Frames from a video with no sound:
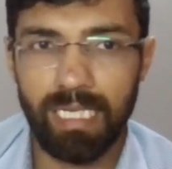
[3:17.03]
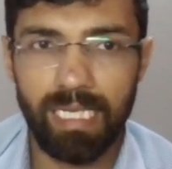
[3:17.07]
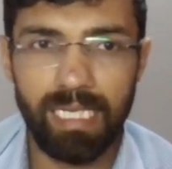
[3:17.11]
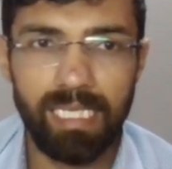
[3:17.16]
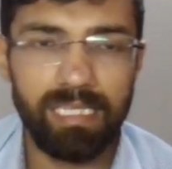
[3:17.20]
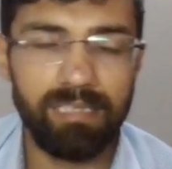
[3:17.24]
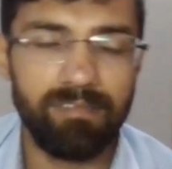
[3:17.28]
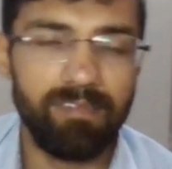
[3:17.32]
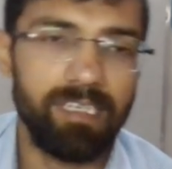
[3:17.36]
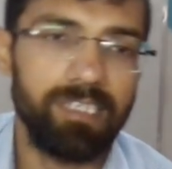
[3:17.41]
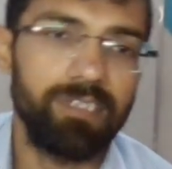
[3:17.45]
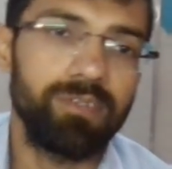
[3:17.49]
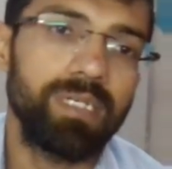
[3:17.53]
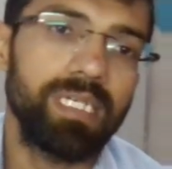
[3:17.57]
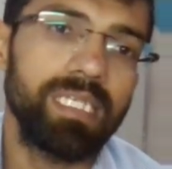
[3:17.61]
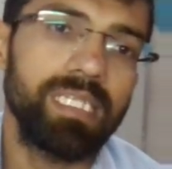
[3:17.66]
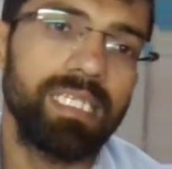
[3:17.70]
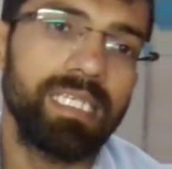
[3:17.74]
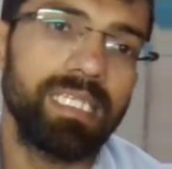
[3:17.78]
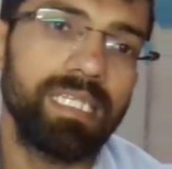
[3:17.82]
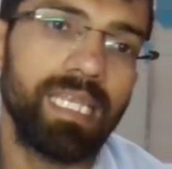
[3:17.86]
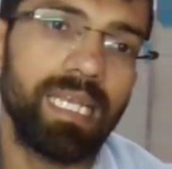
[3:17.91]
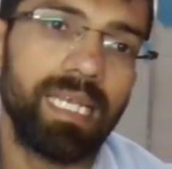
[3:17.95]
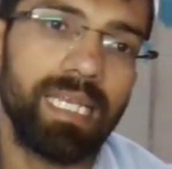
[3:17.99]
Lengthwise you can
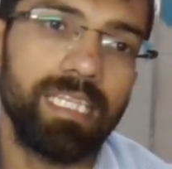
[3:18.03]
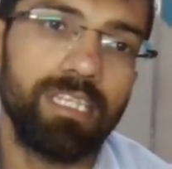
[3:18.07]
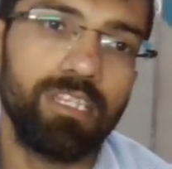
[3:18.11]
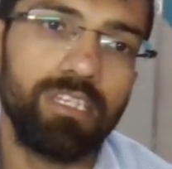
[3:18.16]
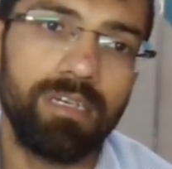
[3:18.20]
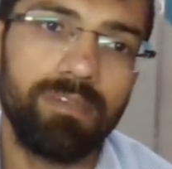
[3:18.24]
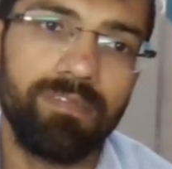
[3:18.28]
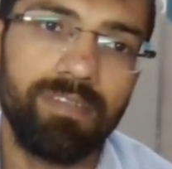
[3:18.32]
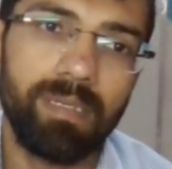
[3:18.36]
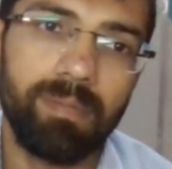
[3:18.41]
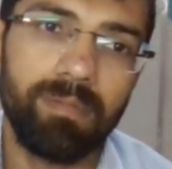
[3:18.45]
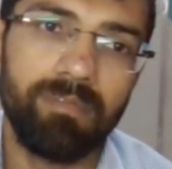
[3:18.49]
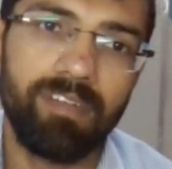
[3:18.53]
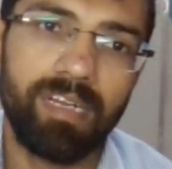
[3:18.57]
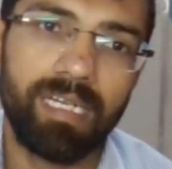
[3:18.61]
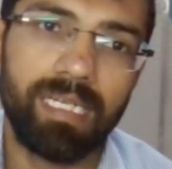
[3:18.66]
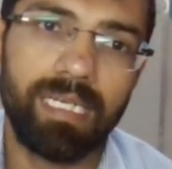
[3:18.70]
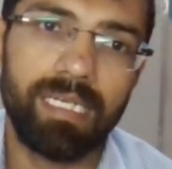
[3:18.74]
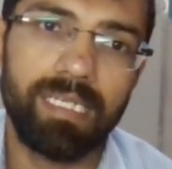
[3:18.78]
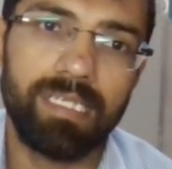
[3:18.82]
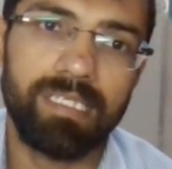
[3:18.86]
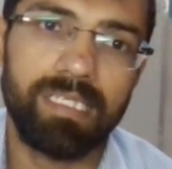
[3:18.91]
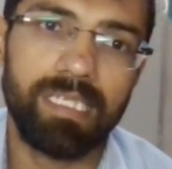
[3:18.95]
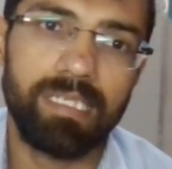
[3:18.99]
see the length of AB
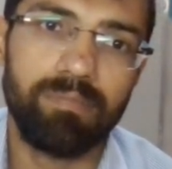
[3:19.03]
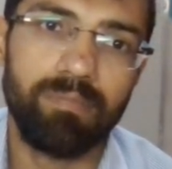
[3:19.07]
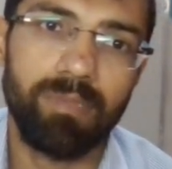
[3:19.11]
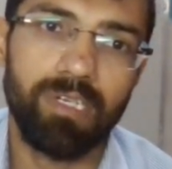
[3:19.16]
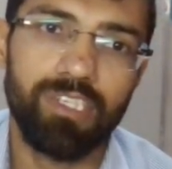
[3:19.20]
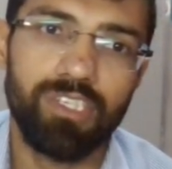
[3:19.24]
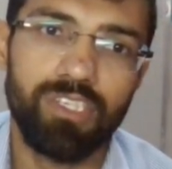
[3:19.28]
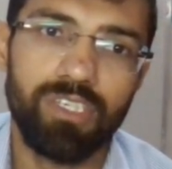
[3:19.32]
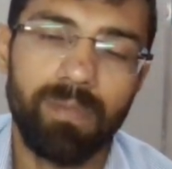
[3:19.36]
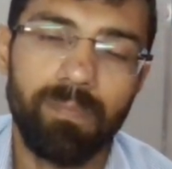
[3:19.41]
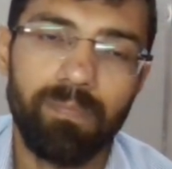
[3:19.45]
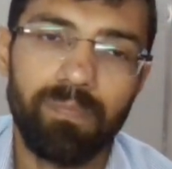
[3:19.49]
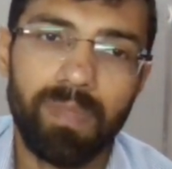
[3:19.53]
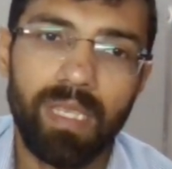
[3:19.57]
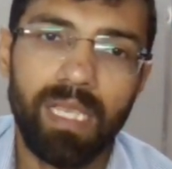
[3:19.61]
vector is this much.